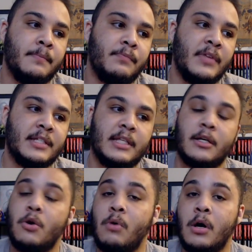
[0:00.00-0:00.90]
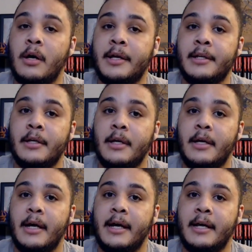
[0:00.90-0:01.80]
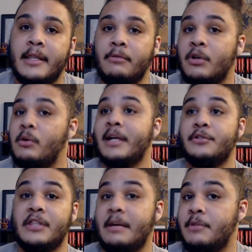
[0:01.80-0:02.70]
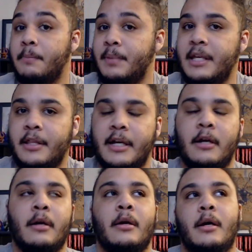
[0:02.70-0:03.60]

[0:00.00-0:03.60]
things that go on that requires them to be there.